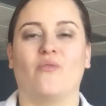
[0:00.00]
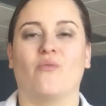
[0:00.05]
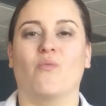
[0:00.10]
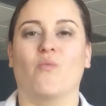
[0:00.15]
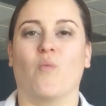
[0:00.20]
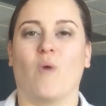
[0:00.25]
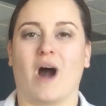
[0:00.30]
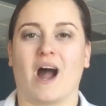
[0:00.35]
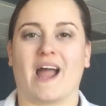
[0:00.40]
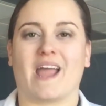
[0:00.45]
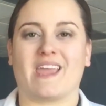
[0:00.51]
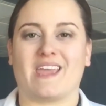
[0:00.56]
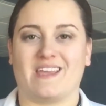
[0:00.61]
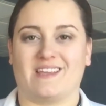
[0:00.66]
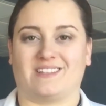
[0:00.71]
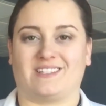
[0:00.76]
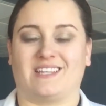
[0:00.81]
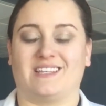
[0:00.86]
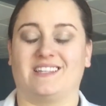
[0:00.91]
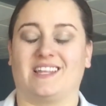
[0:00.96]
why
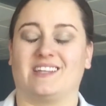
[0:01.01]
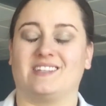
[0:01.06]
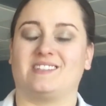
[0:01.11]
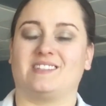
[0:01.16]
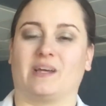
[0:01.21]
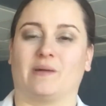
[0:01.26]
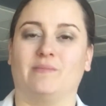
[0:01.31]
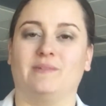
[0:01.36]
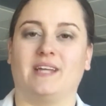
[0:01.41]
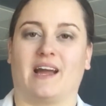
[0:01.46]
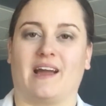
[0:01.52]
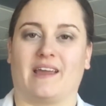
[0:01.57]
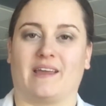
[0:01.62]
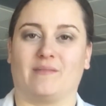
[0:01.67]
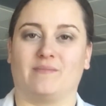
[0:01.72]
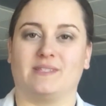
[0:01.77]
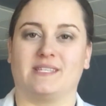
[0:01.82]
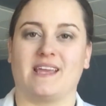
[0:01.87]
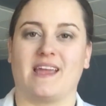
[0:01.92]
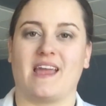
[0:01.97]
is it that
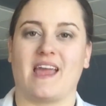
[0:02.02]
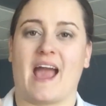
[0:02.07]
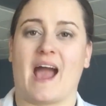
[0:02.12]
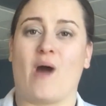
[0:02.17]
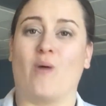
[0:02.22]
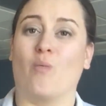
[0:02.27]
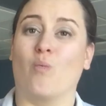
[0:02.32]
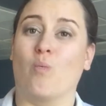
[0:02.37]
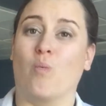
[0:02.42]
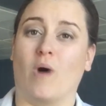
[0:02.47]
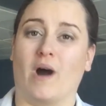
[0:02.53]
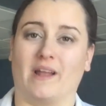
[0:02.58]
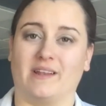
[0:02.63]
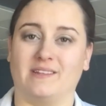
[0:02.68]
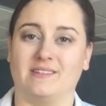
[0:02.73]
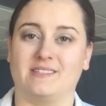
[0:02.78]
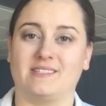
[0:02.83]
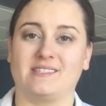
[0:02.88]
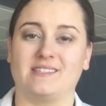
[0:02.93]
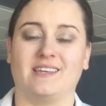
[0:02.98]
sometimes at
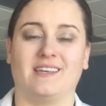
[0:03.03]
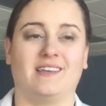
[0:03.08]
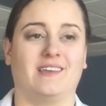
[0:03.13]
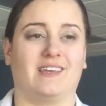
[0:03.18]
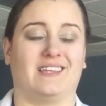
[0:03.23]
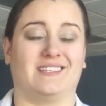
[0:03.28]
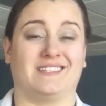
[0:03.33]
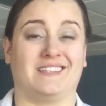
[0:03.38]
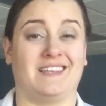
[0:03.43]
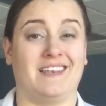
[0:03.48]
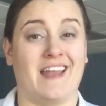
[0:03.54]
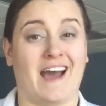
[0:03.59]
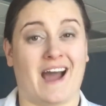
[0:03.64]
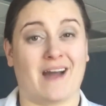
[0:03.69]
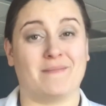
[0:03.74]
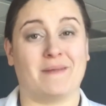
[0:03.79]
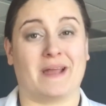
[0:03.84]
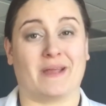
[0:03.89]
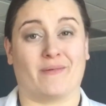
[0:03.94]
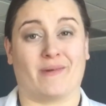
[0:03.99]
once is
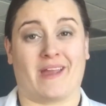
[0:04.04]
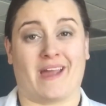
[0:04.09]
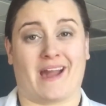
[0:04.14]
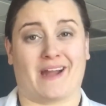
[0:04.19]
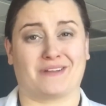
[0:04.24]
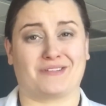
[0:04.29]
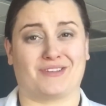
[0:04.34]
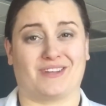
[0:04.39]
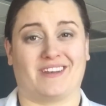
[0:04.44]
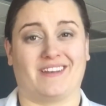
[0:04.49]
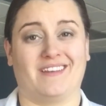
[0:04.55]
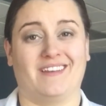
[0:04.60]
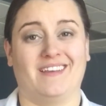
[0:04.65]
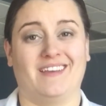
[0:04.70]
not my reaction?